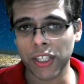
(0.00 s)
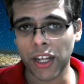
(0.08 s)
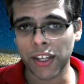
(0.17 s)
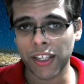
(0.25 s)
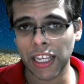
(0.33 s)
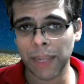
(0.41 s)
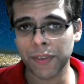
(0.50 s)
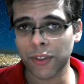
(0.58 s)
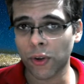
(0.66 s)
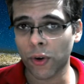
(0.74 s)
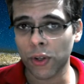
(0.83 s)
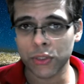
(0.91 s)
in our games
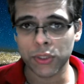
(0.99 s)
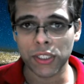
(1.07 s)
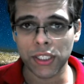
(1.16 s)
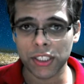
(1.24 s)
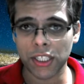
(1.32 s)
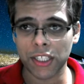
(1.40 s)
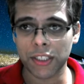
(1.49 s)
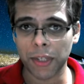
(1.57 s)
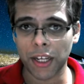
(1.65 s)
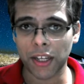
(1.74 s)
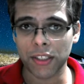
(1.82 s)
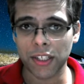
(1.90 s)
and also in
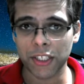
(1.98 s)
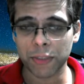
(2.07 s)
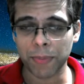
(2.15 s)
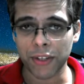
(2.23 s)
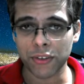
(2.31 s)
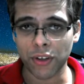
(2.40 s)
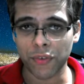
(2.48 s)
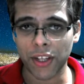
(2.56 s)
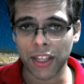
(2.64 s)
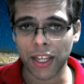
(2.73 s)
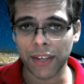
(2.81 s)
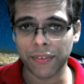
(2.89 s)
other aspects of
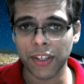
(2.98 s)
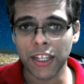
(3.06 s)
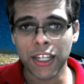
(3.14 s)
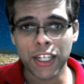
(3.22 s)
our life.